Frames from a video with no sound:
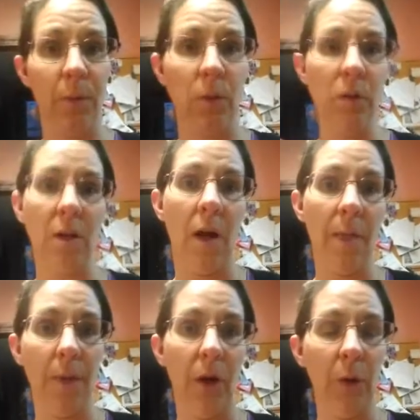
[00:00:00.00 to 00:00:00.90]
on the
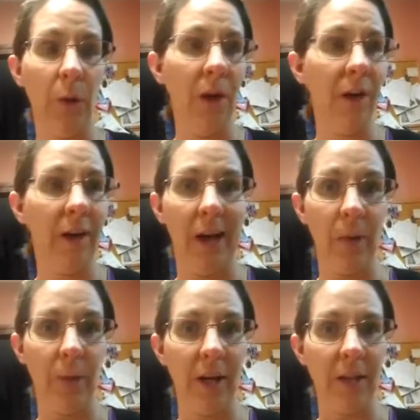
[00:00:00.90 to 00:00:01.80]
party wall, and I will
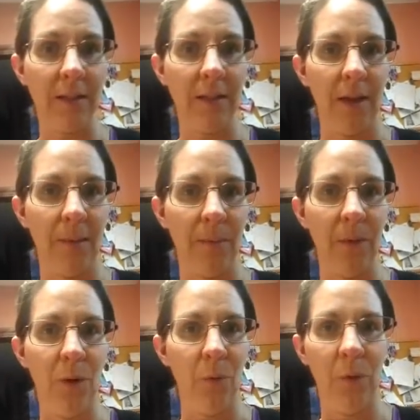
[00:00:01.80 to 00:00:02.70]
answer them
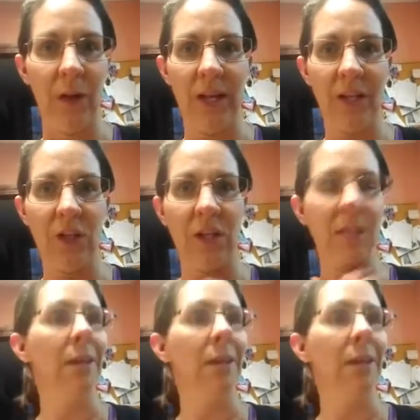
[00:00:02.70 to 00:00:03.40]
when I get a chance.